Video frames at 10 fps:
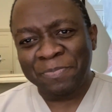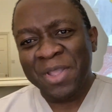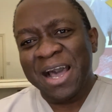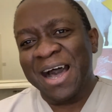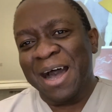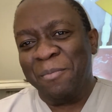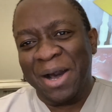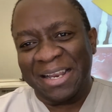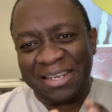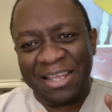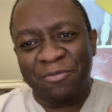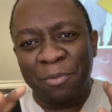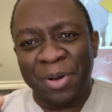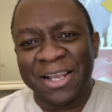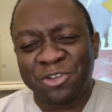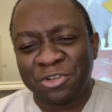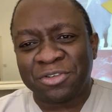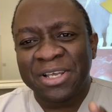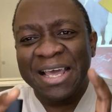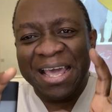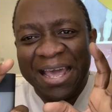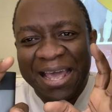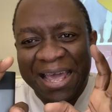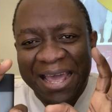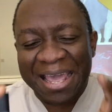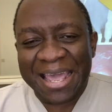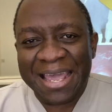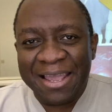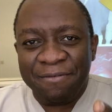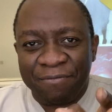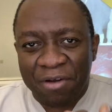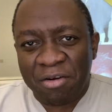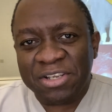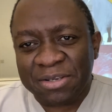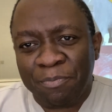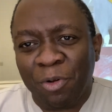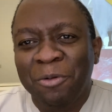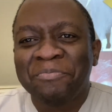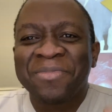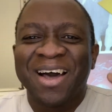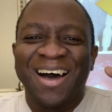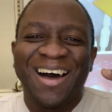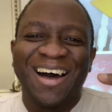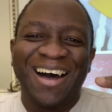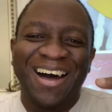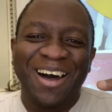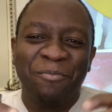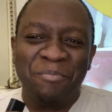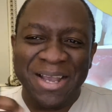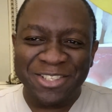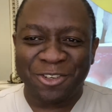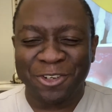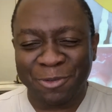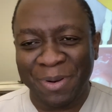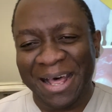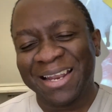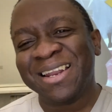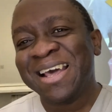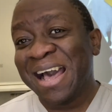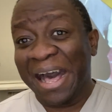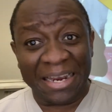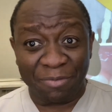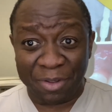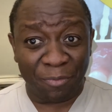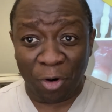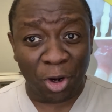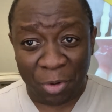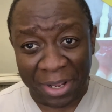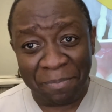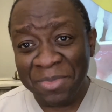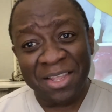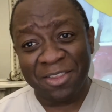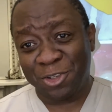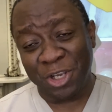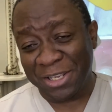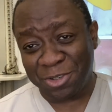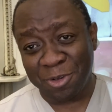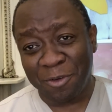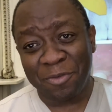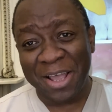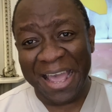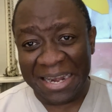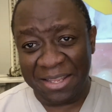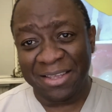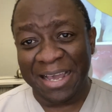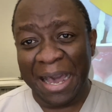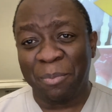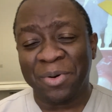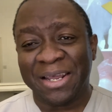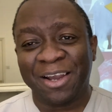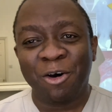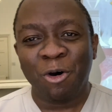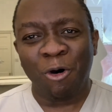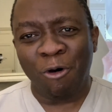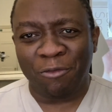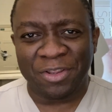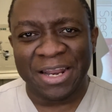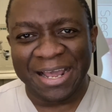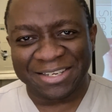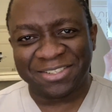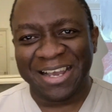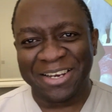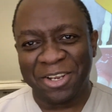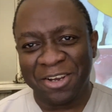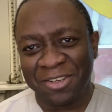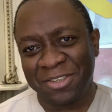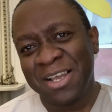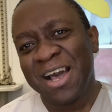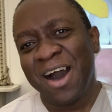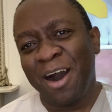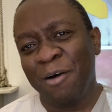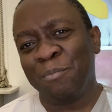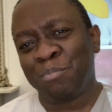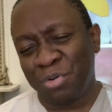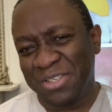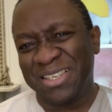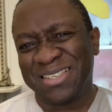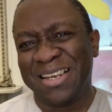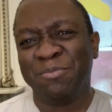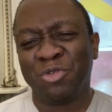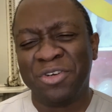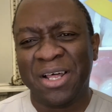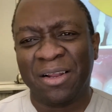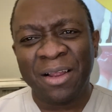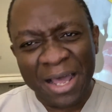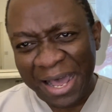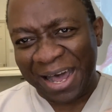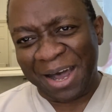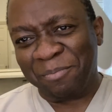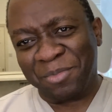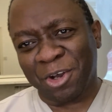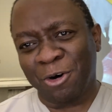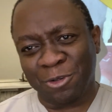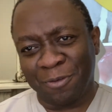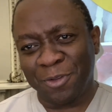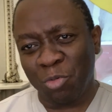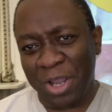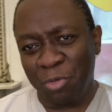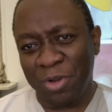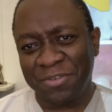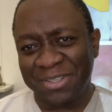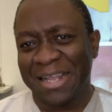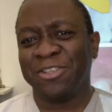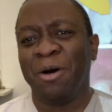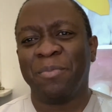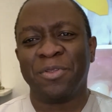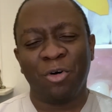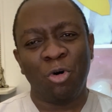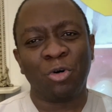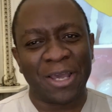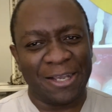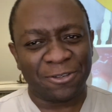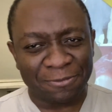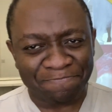and give a patient a very simple maintenance plan. And if they follow it, the chances of anything happening over the next 10 years are pretty slim to nil, because of the way we've set up the whole case.